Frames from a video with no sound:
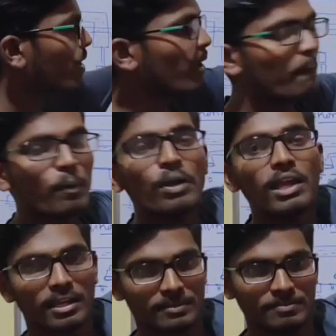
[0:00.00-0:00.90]
will
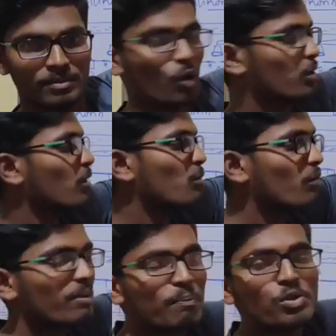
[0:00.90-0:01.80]
pulling or
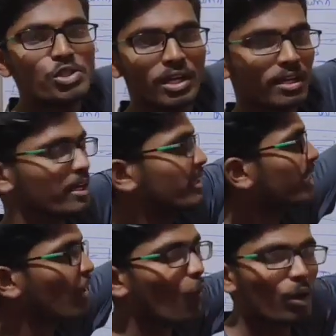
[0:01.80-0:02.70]
will pushing
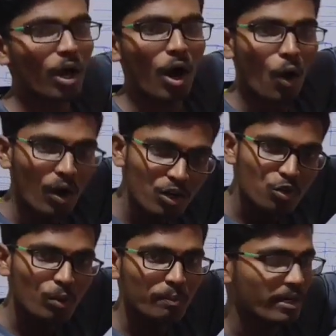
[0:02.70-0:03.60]
that oil
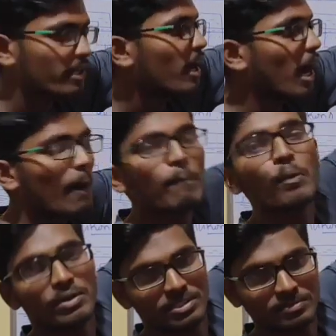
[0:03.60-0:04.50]
droplet
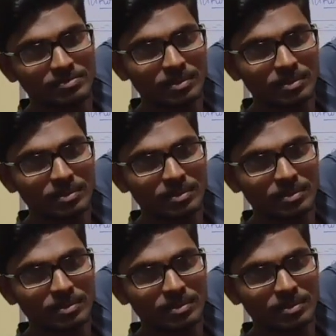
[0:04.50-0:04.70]
upward,